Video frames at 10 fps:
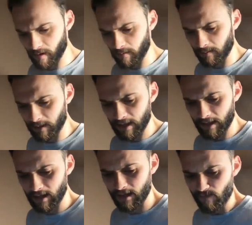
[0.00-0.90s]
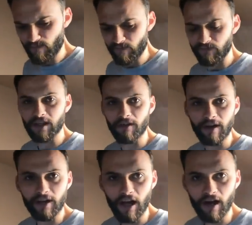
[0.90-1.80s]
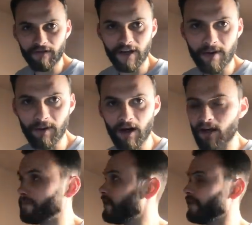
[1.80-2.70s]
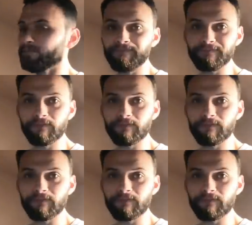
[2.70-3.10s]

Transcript: probably around half an hour behind mine.